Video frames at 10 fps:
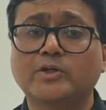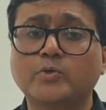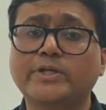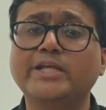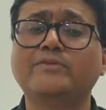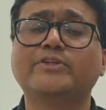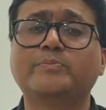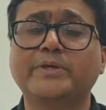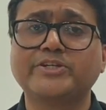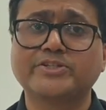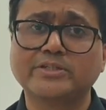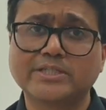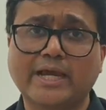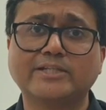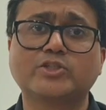to deal with patients
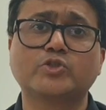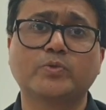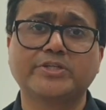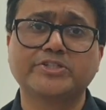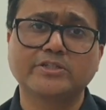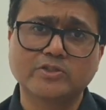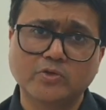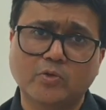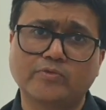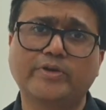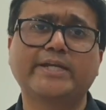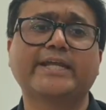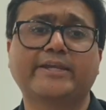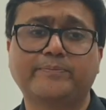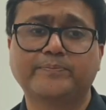and situations with
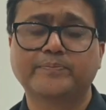time.